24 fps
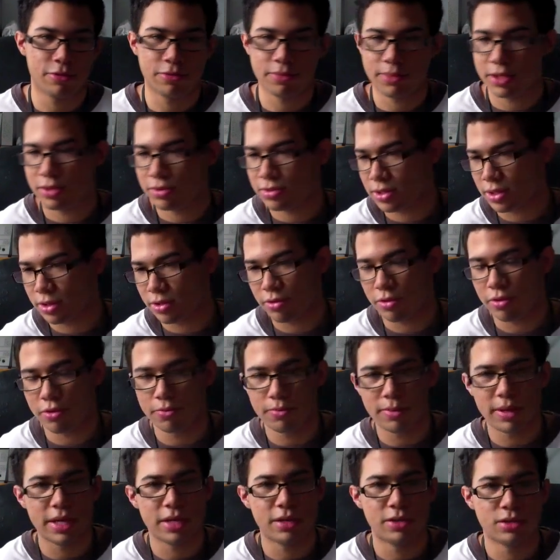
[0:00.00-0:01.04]
They will be using their
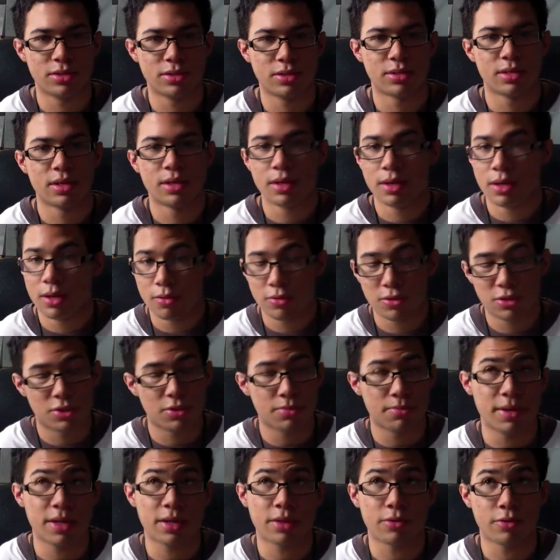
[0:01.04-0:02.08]
own pages,
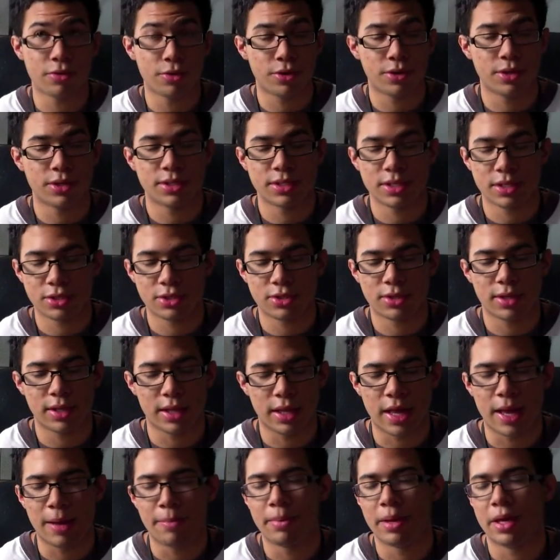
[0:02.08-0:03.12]
which should make the organization
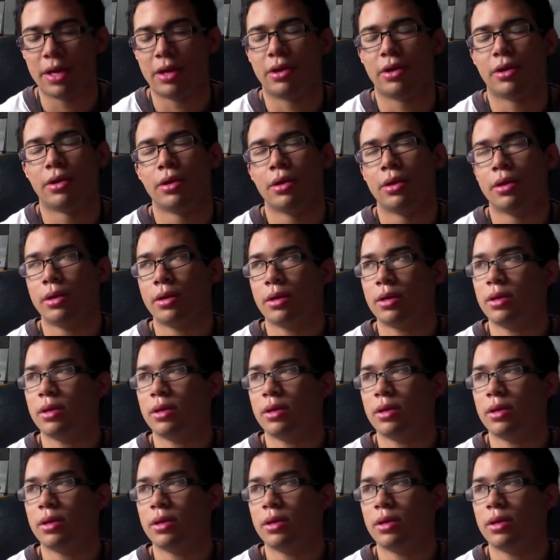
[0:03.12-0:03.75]
a lot better.